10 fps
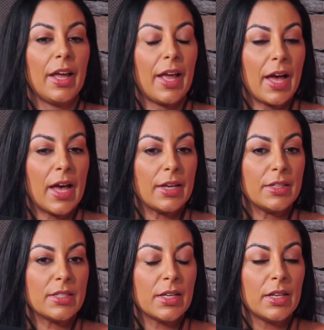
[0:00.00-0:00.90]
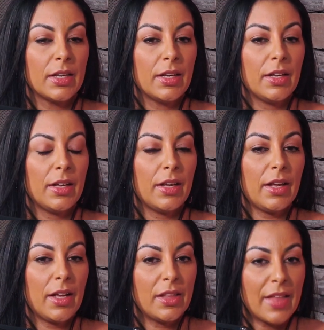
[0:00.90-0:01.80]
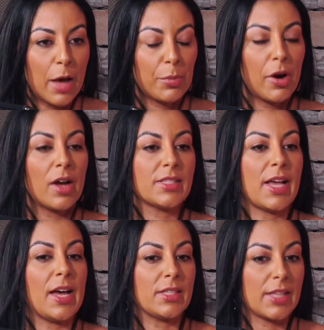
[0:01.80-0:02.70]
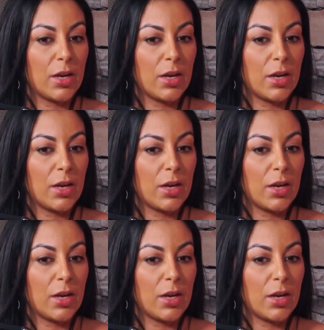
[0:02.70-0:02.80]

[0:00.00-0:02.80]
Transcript: And in that process,